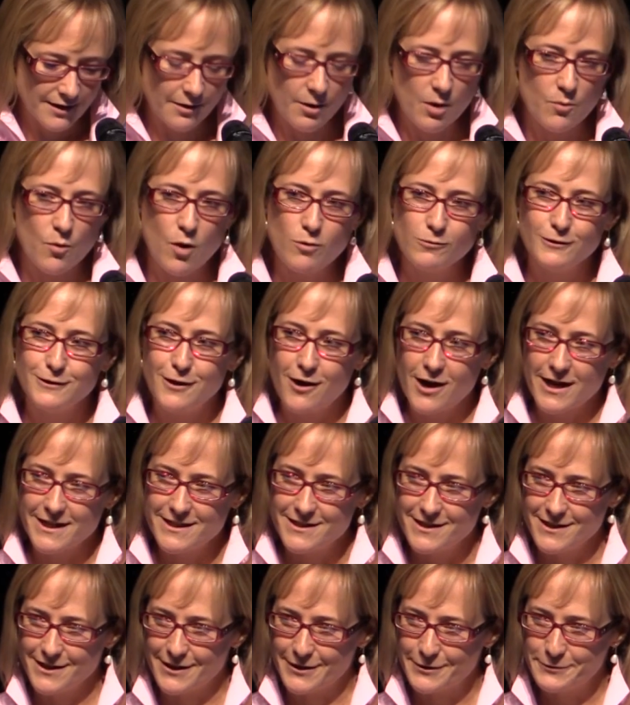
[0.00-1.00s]
Now, I won't lie
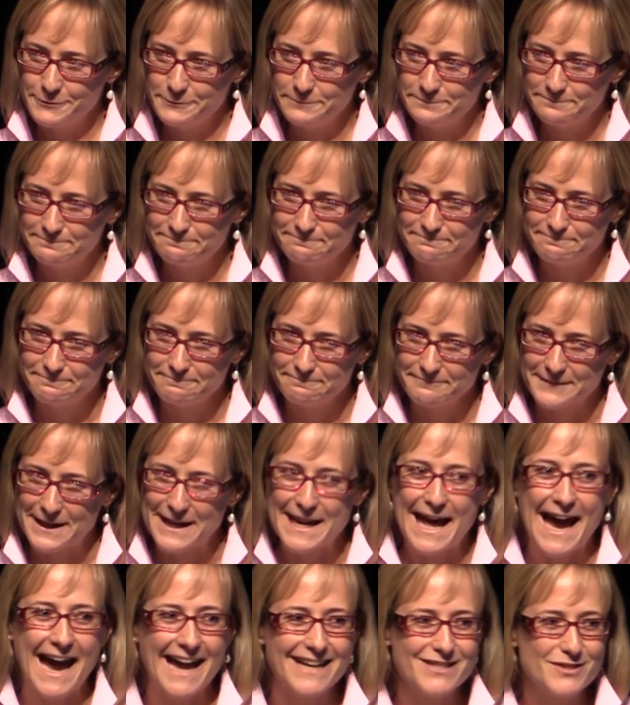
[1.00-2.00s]
to you,
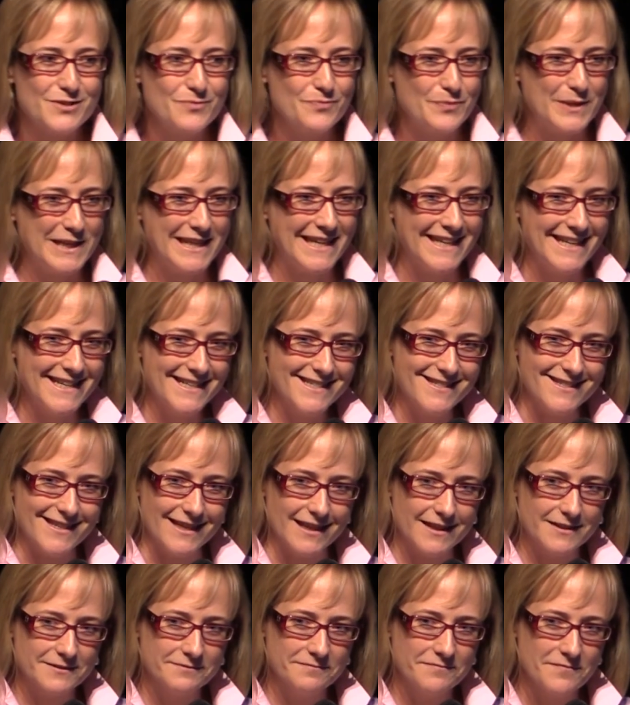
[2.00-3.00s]
it hasn't been
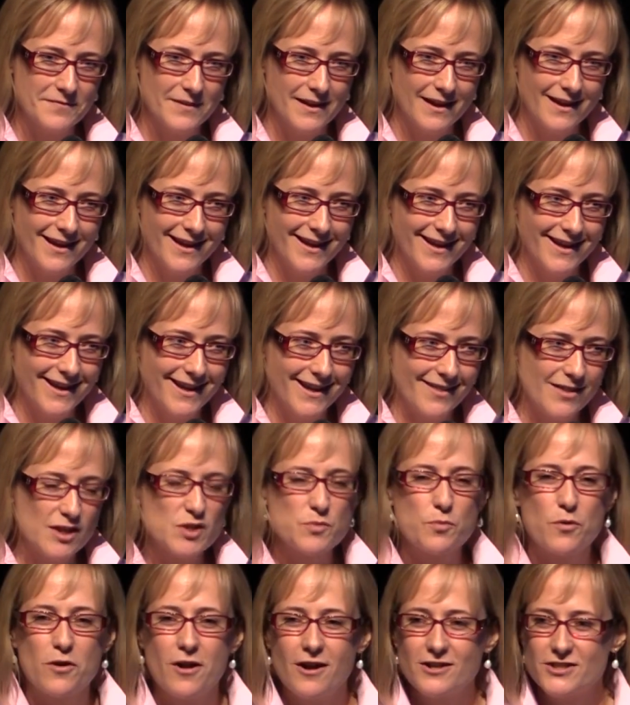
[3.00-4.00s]
easy.
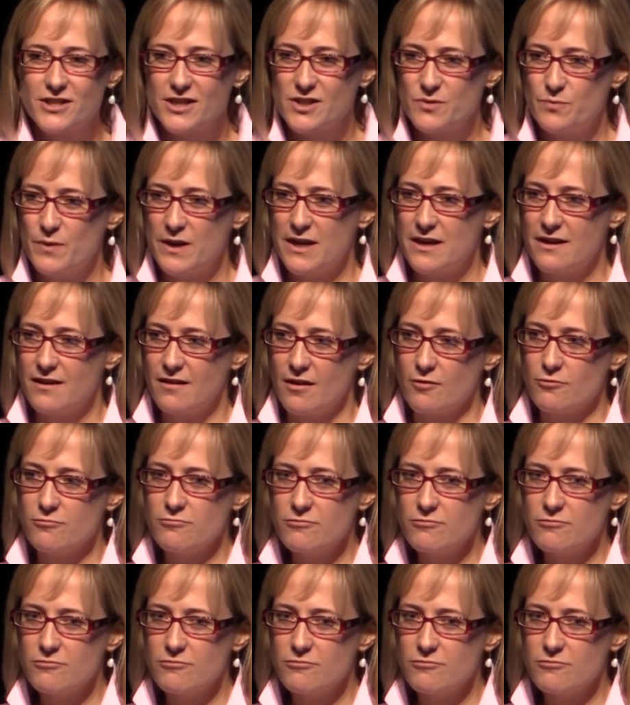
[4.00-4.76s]
This project's been a